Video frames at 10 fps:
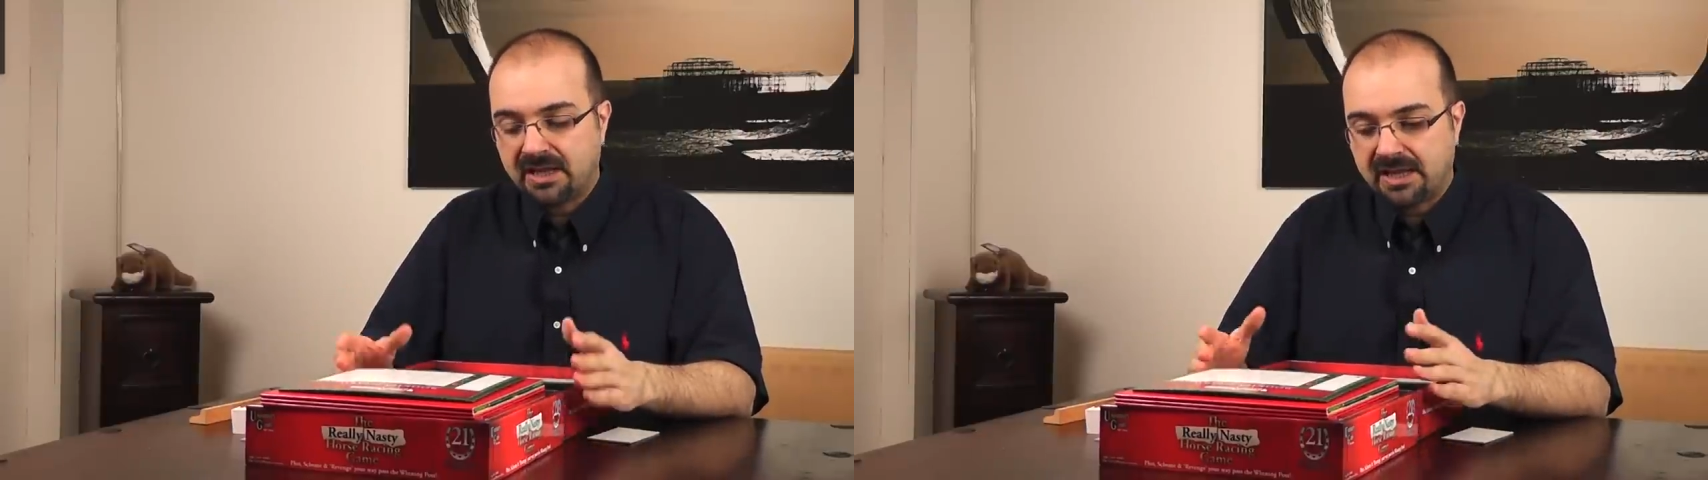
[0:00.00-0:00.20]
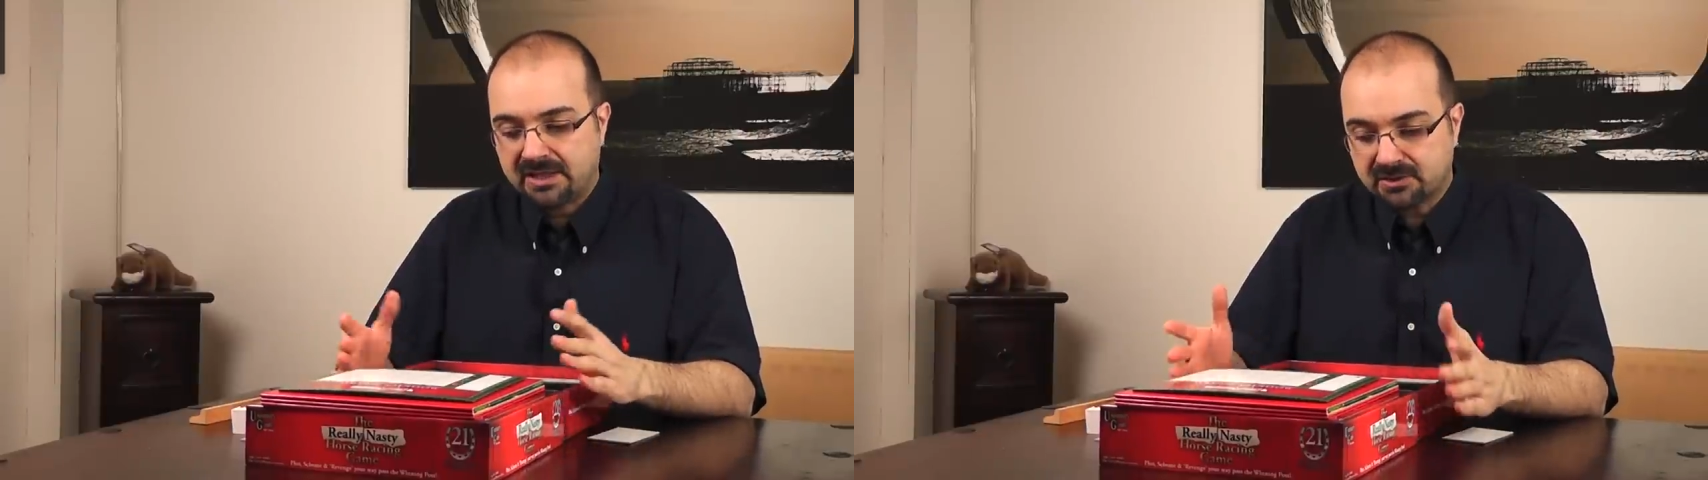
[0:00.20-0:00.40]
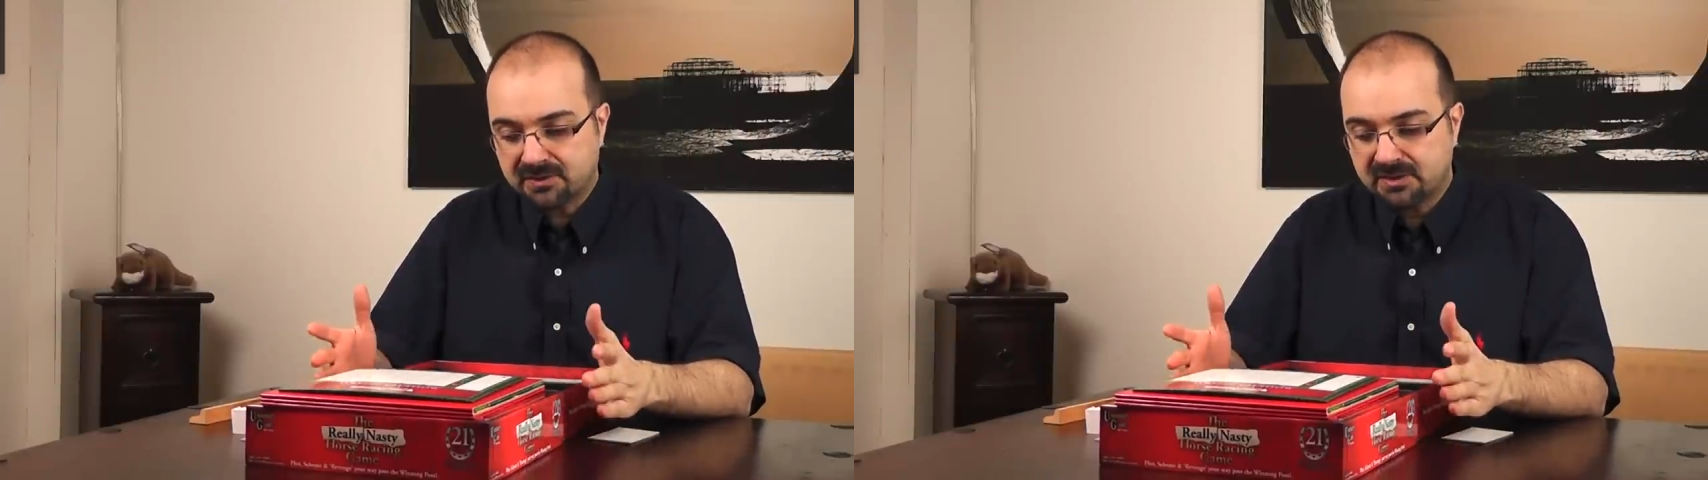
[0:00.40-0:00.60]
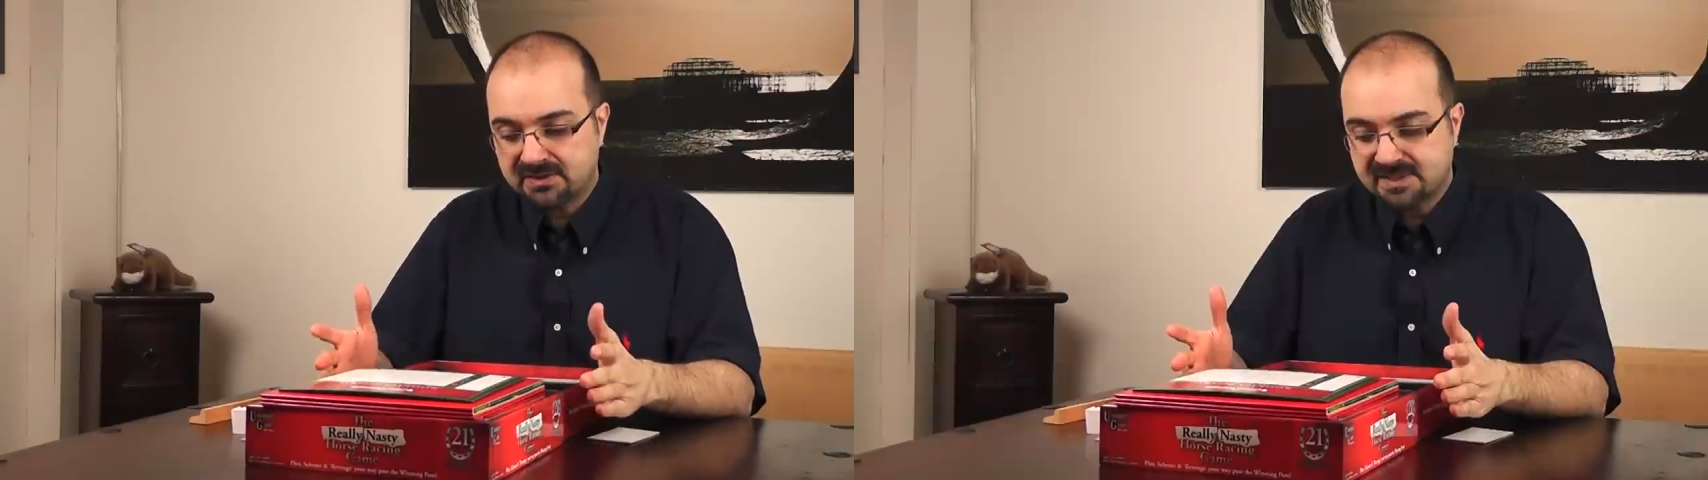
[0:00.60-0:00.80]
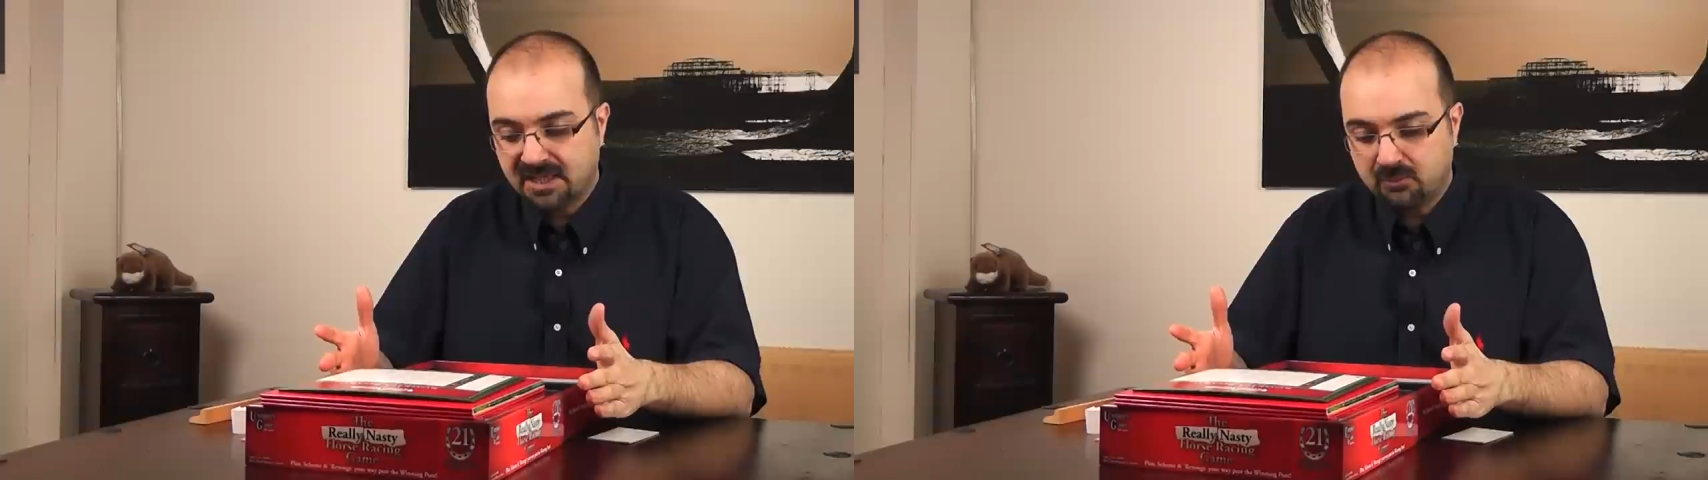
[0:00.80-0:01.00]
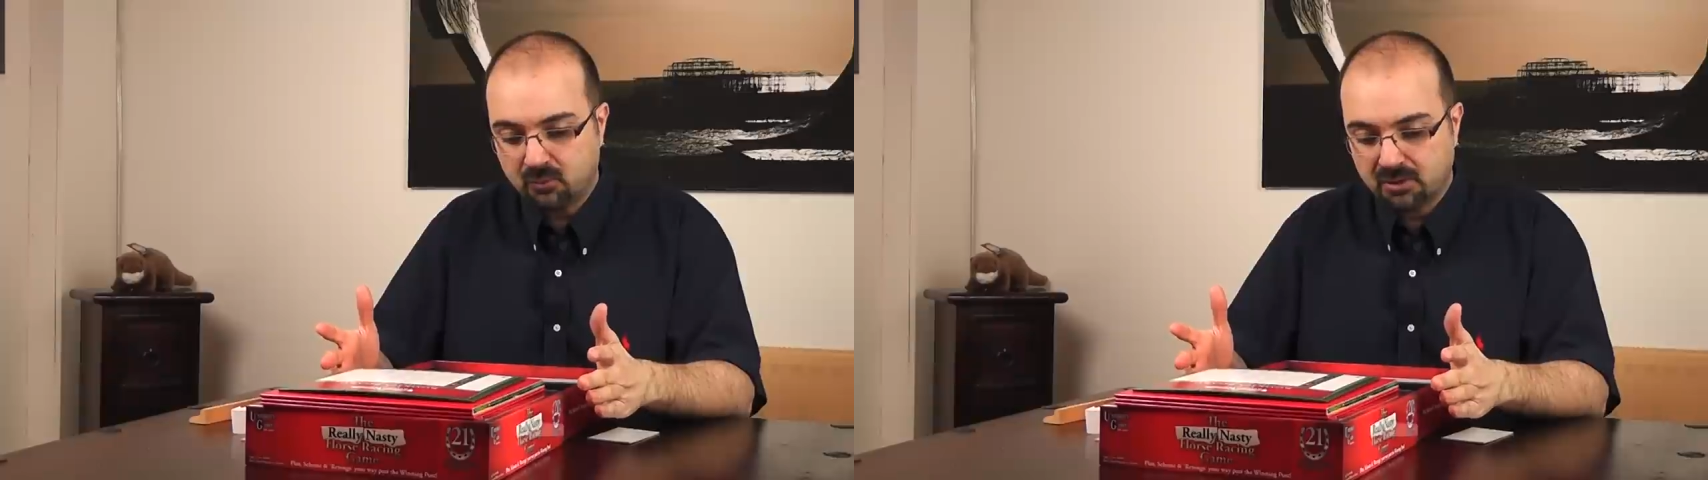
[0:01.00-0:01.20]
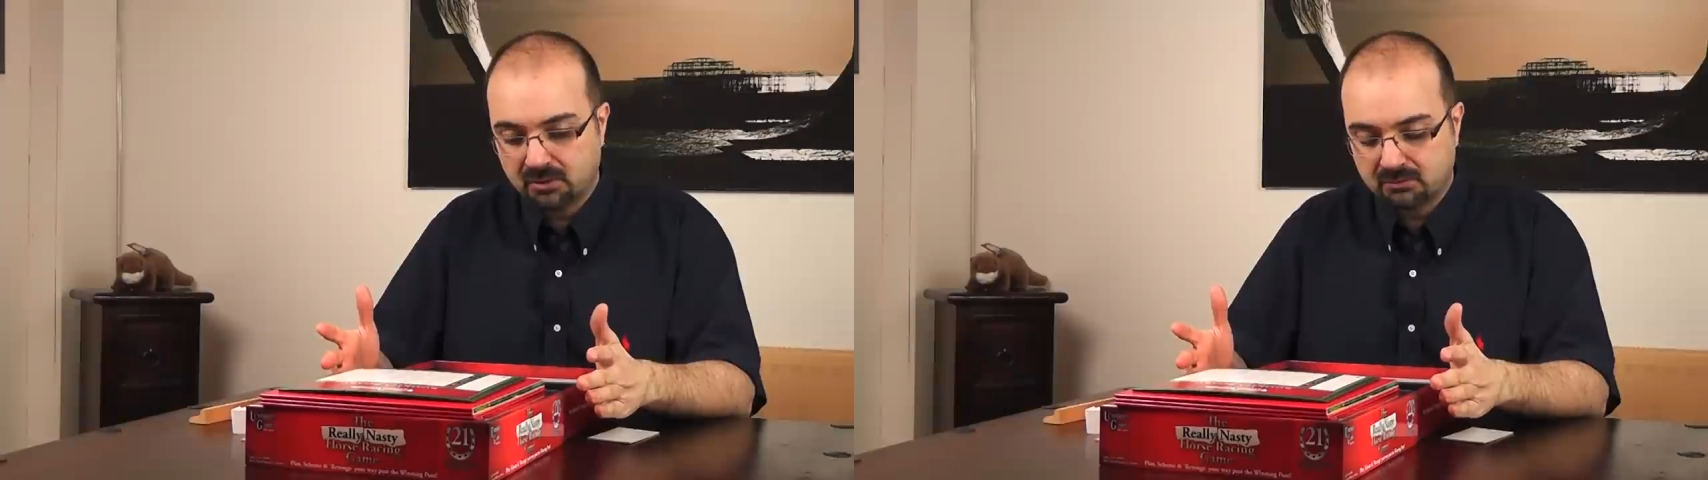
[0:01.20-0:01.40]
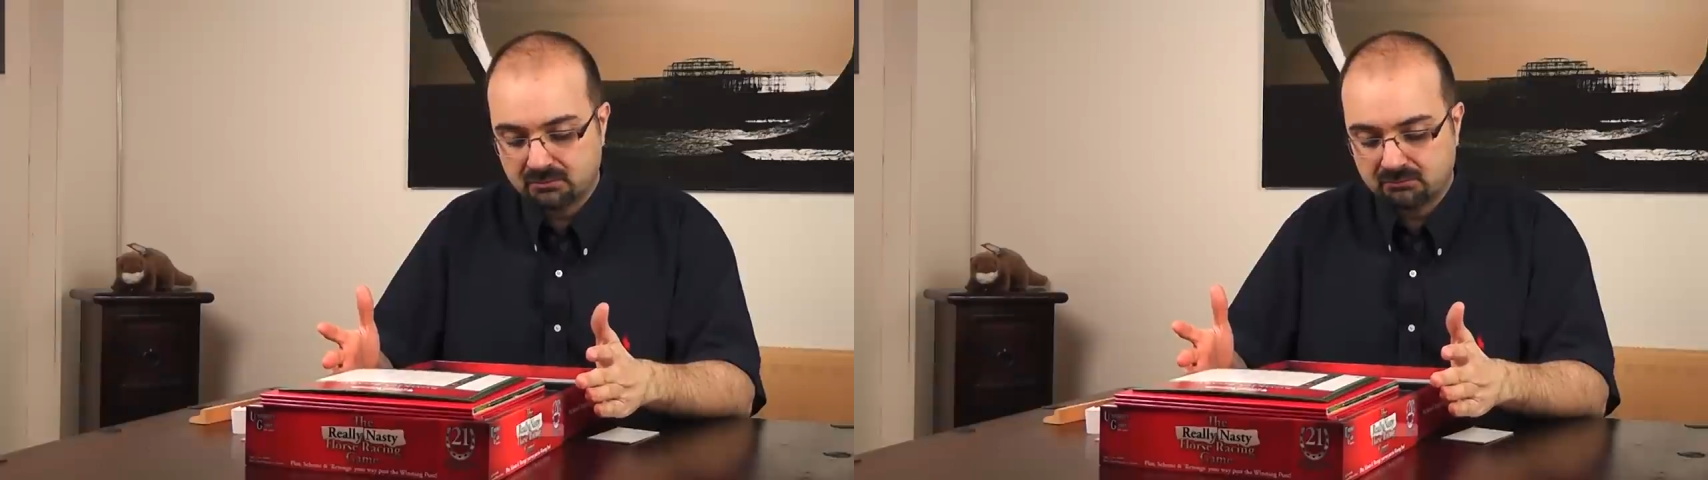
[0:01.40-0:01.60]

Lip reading: I don't think this game will,